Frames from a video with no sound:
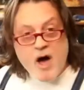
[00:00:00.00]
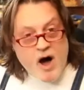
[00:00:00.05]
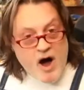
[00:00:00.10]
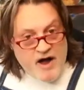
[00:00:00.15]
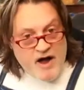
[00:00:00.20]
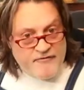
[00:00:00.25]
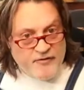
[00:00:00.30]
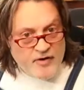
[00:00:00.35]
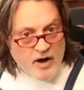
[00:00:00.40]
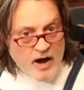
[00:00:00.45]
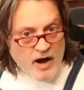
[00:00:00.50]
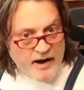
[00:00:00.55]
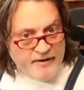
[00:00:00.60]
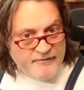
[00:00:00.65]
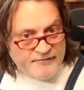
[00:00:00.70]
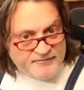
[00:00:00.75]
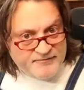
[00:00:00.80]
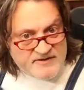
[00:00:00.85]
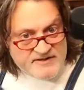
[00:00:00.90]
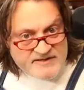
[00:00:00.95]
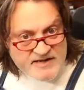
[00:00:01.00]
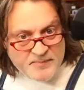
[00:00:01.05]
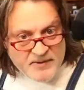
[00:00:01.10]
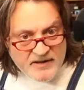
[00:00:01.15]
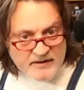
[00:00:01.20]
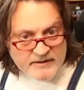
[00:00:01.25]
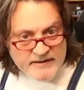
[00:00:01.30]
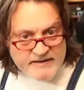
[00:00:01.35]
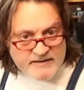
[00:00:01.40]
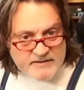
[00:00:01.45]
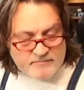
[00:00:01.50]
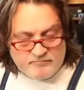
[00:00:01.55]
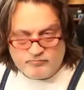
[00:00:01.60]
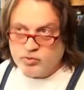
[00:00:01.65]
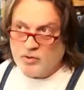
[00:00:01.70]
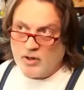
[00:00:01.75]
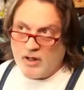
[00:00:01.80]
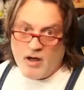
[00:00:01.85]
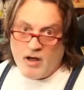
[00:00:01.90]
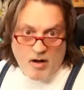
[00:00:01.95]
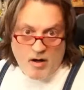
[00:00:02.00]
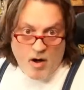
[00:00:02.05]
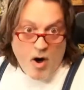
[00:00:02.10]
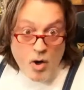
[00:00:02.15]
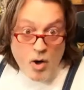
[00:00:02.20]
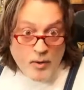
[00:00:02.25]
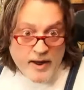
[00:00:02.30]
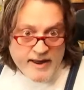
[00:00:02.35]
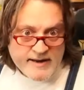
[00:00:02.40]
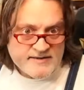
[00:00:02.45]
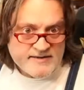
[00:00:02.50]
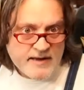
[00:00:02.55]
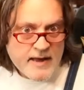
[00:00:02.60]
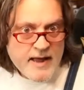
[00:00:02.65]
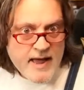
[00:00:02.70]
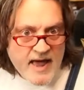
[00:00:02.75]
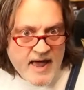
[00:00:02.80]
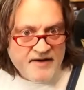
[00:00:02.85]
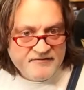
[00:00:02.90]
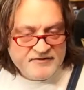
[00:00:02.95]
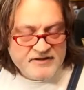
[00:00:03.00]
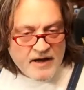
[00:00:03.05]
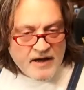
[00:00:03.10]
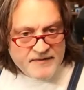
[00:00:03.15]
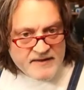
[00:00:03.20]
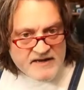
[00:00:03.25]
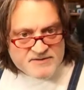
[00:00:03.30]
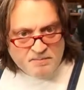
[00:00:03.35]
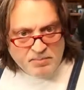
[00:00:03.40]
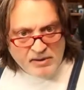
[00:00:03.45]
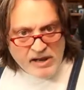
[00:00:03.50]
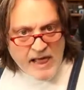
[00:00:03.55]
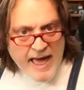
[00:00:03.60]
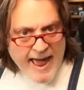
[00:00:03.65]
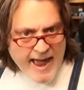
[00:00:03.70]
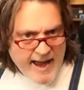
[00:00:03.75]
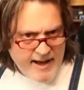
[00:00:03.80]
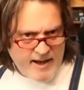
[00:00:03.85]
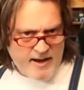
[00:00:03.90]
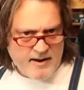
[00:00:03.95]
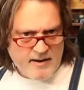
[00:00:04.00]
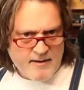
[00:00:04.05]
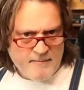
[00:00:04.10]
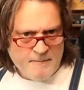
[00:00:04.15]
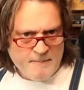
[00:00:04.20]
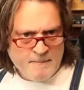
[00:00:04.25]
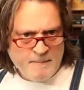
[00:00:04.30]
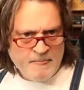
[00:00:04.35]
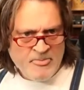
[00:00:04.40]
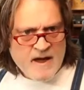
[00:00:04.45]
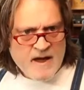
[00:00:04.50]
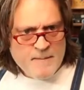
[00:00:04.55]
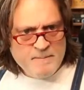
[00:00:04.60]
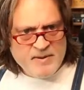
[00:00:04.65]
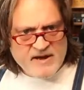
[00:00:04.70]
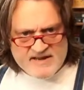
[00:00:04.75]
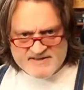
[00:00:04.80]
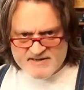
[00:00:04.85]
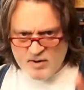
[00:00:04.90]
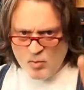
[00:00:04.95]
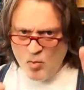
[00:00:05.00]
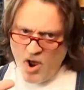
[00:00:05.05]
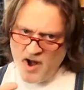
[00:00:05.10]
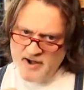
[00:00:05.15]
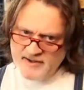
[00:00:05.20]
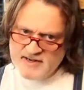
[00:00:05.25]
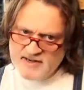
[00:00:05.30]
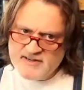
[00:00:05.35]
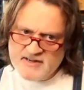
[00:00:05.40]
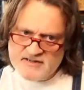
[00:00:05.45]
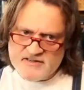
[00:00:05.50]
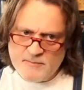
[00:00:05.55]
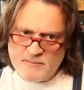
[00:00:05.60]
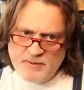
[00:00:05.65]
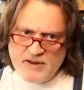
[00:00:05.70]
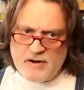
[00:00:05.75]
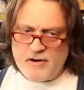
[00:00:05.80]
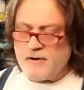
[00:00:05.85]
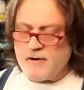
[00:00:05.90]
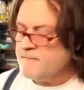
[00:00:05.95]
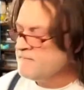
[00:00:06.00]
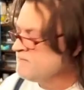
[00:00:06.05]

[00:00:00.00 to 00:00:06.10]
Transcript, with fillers: I've I've typically well, always have done these black because I want it to disappear.